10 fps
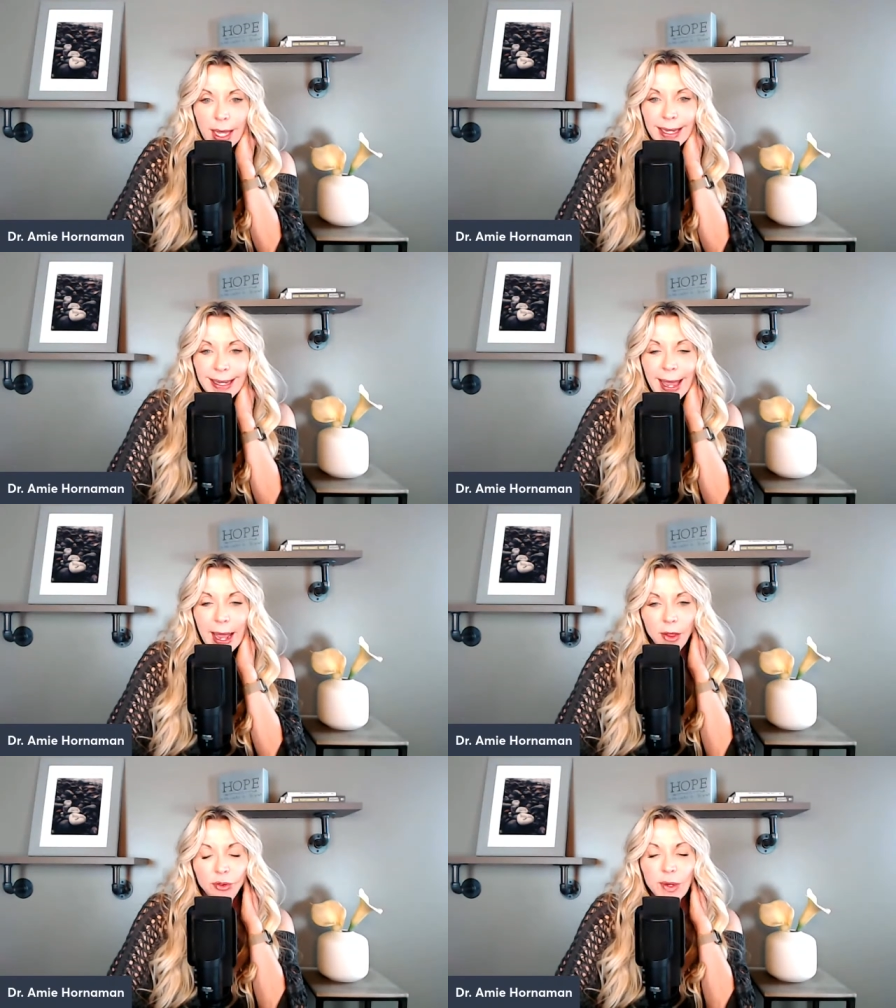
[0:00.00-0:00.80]
and
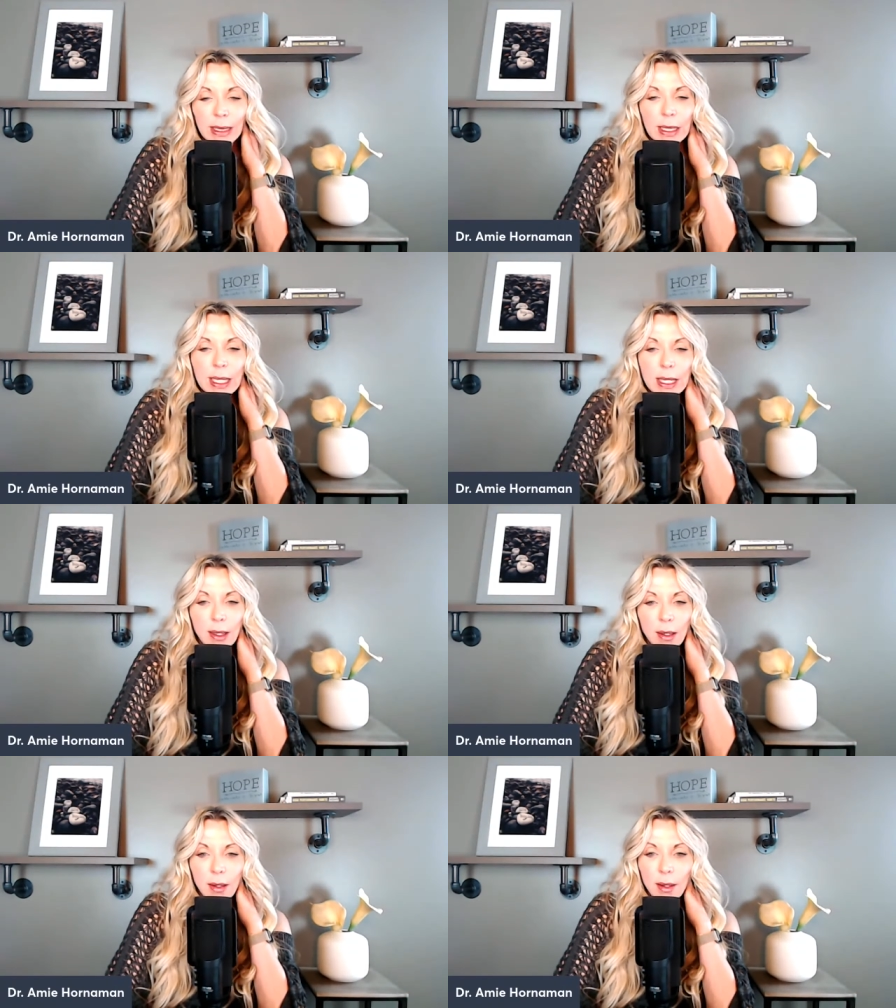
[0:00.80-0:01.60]
Katharine
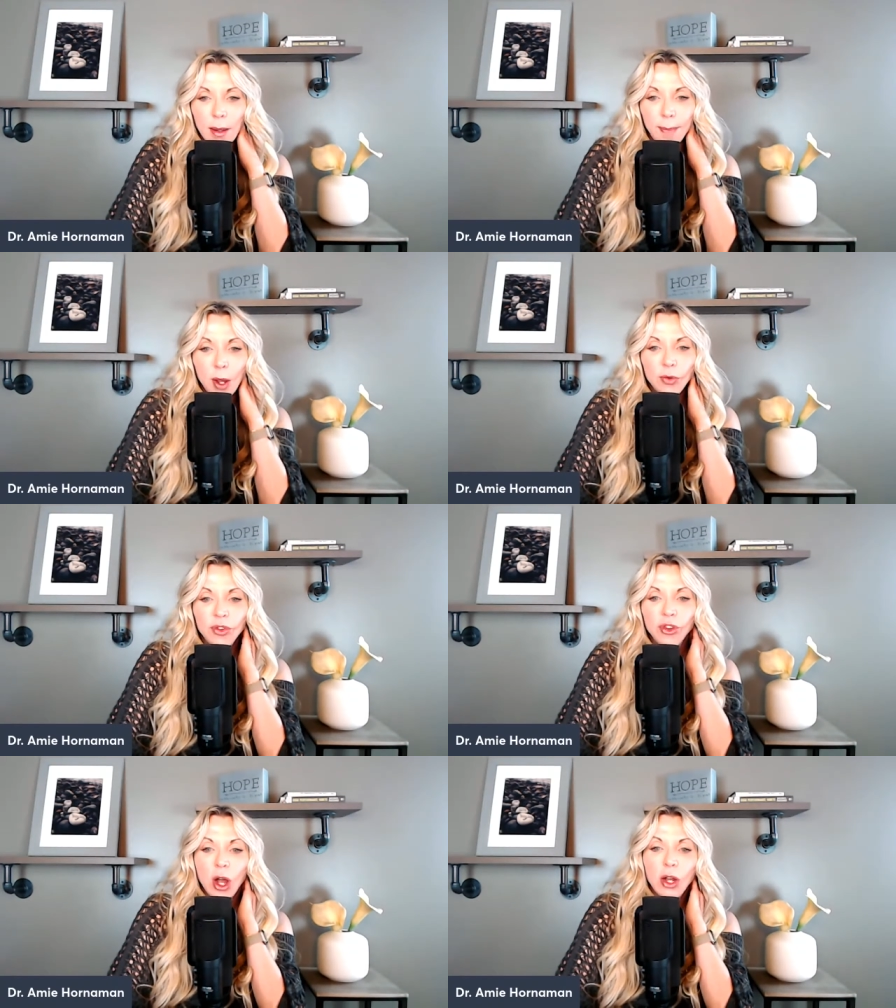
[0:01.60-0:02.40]
Lee, a
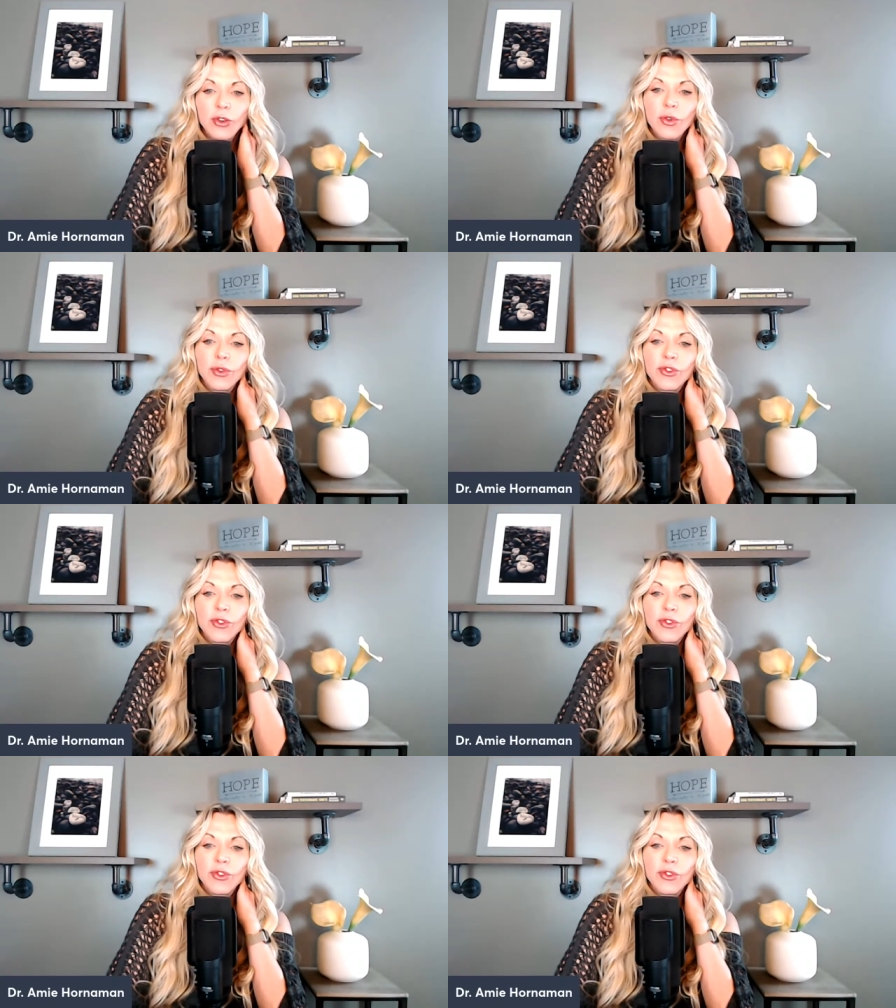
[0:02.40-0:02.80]
postdoctoral